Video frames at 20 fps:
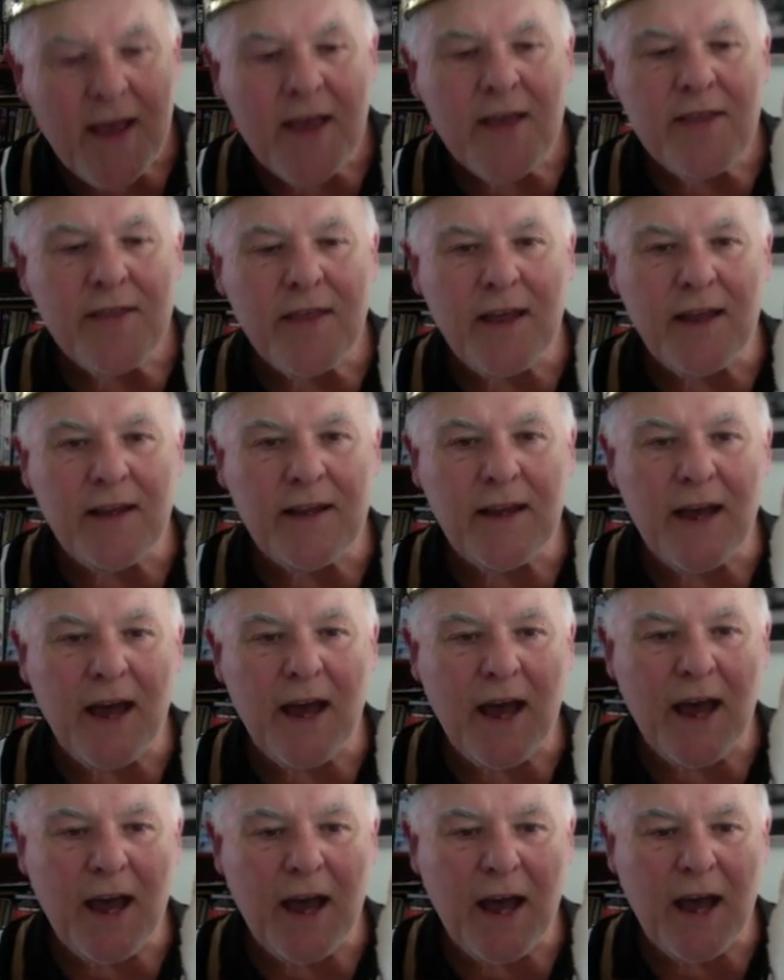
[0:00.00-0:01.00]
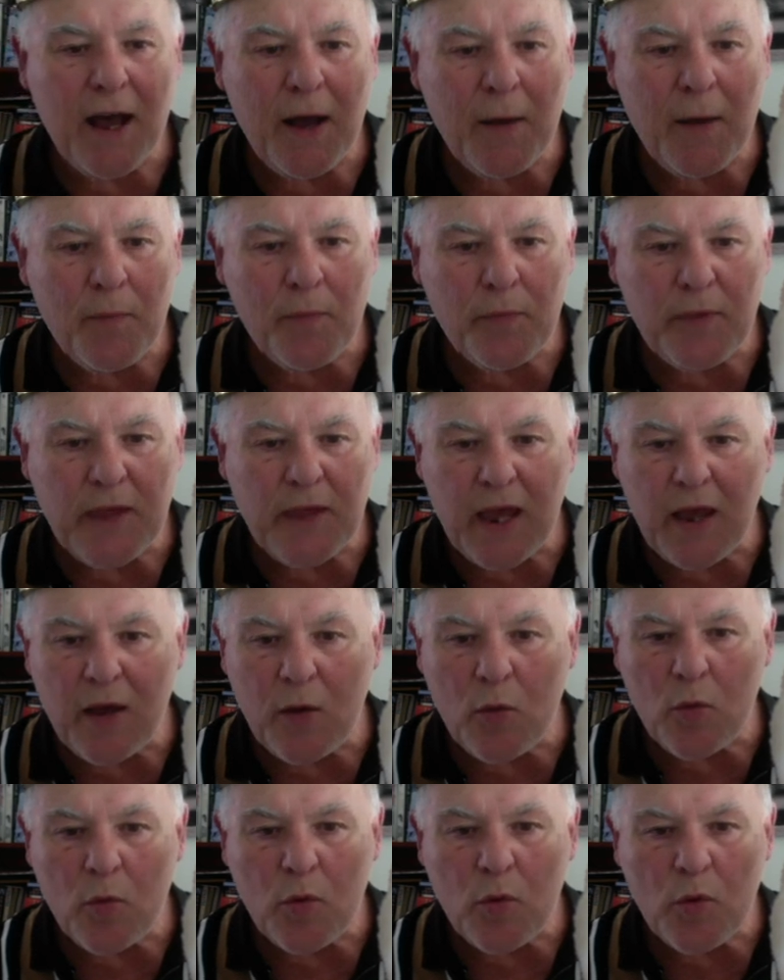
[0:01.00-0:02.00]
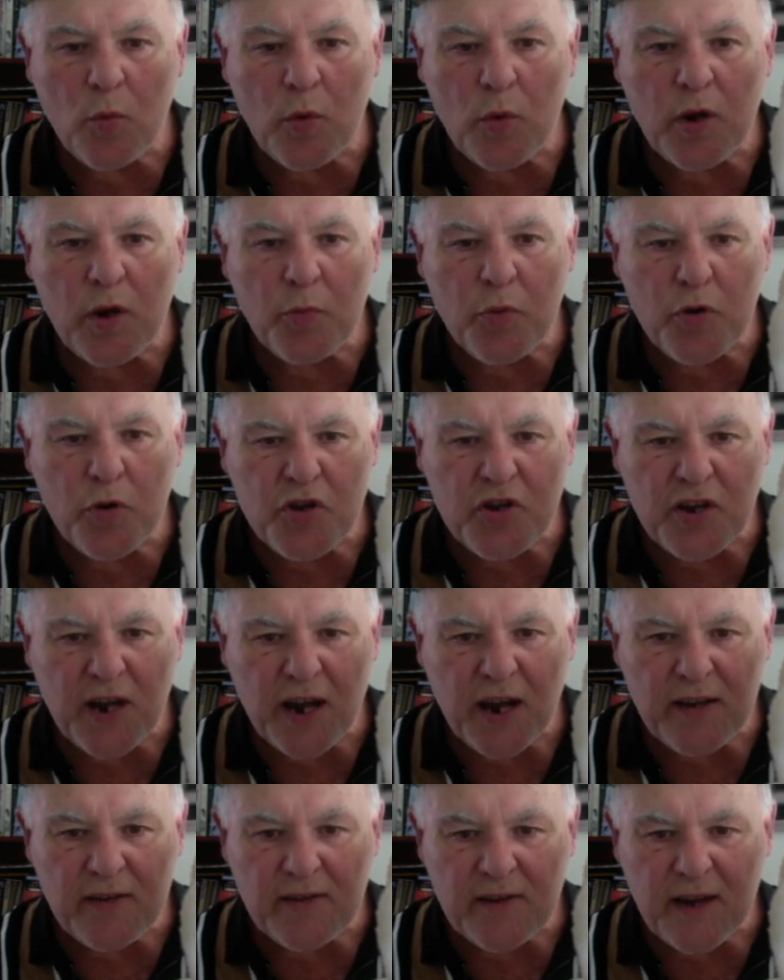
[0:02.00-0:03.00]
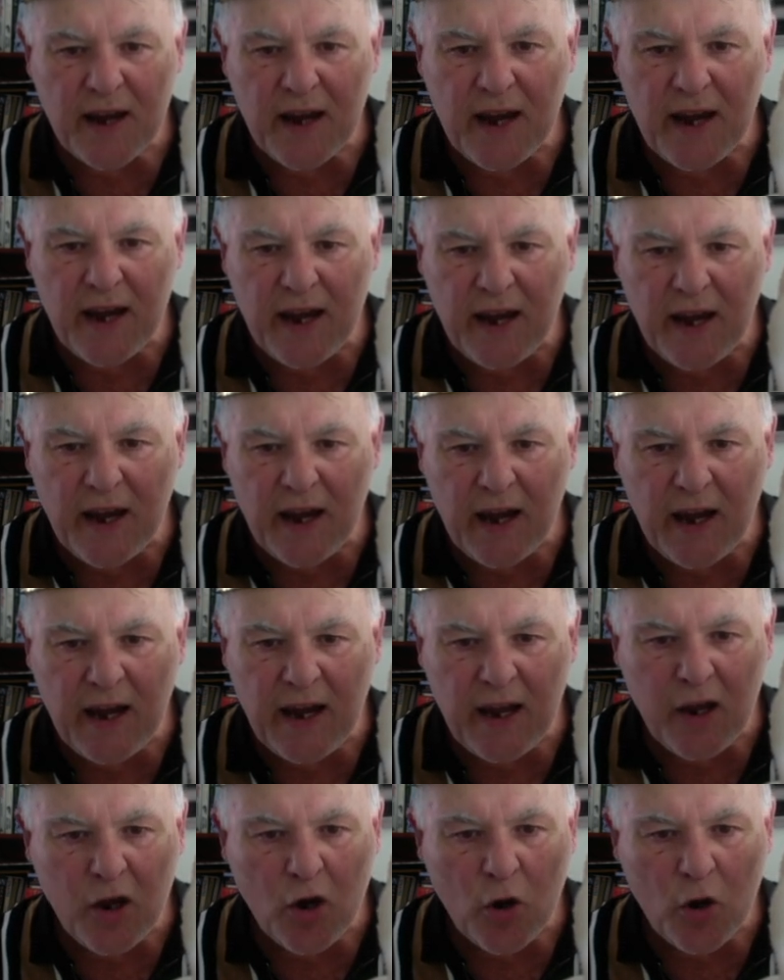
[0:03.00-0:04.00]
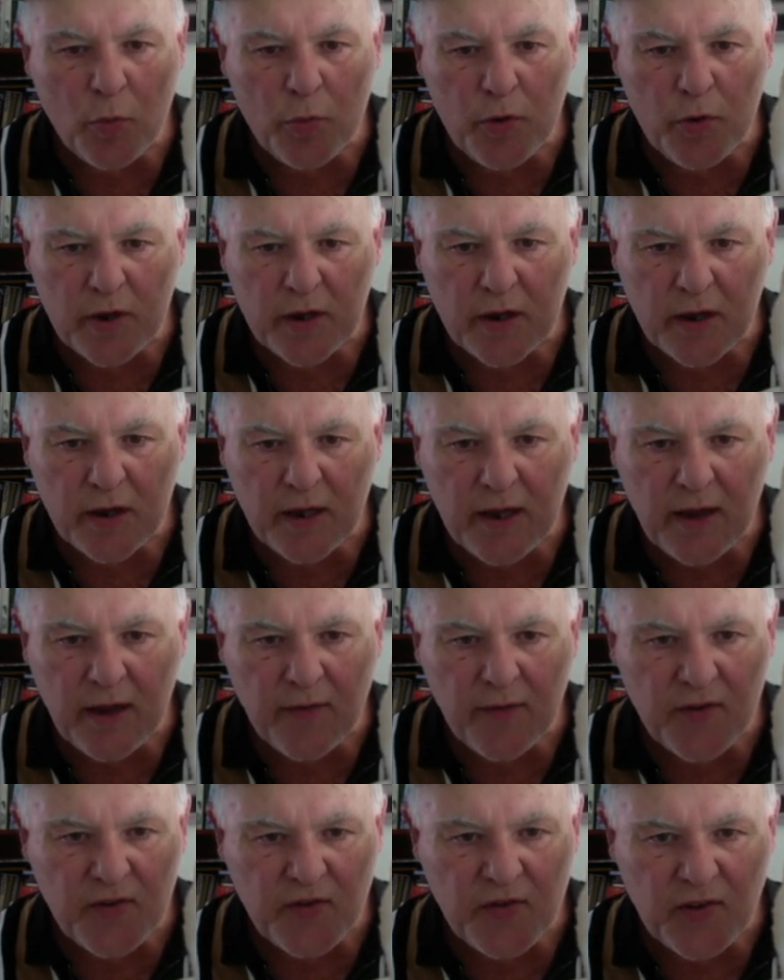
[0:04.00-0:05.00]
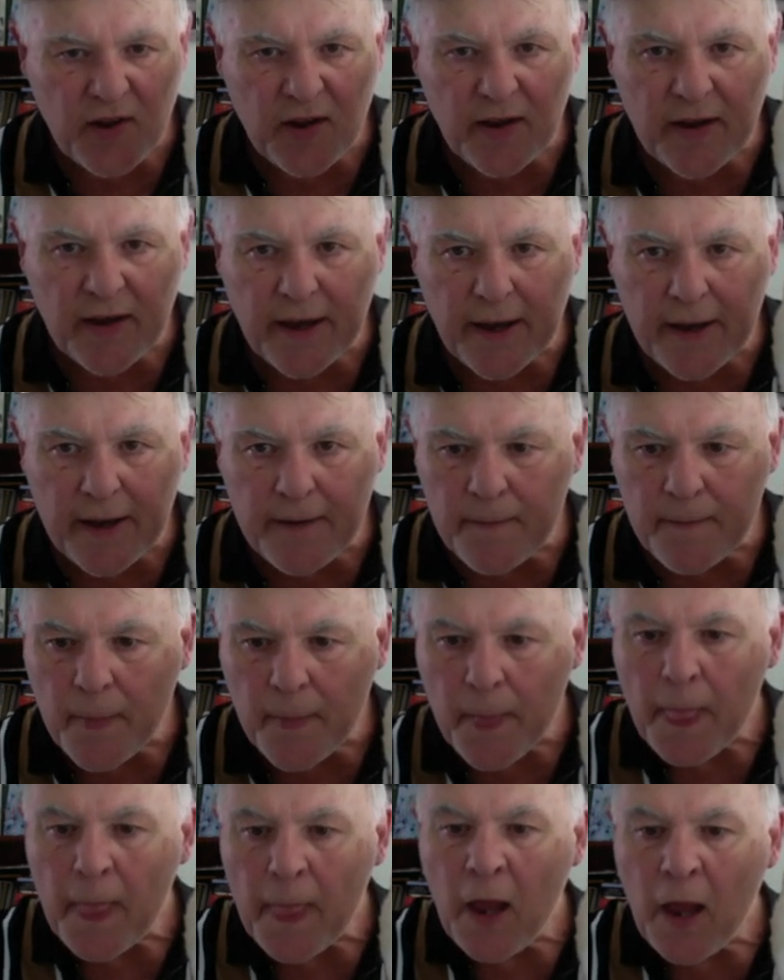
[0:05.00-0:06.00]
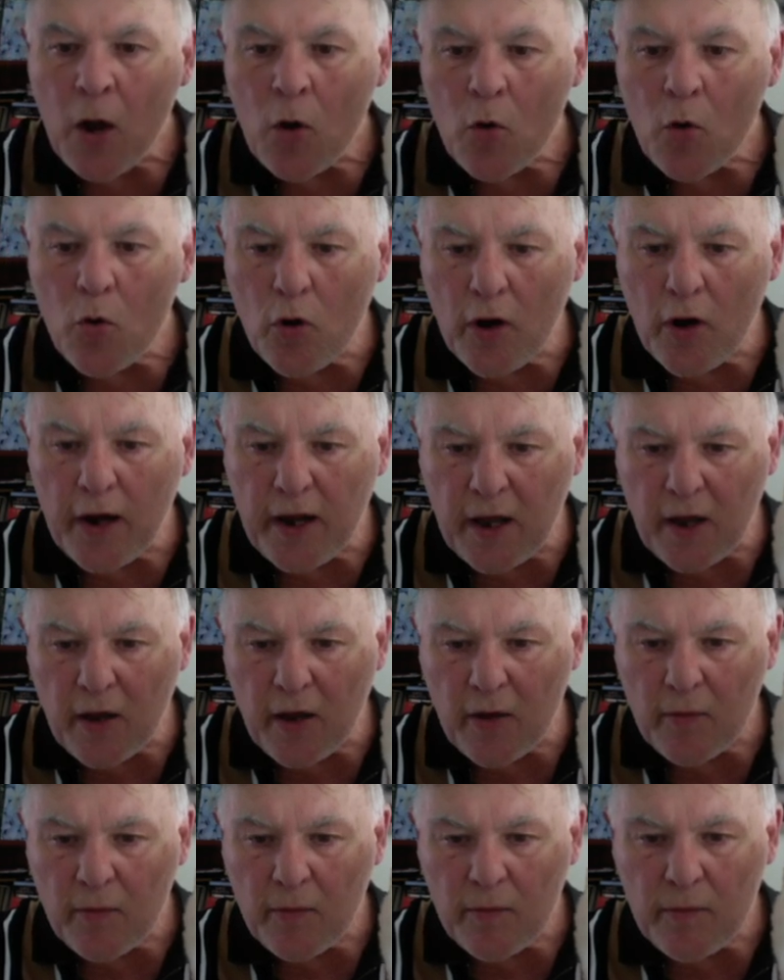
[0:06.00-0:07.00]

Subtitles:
then yeah, we'd appreciate any help you can give us. Okay, rightio.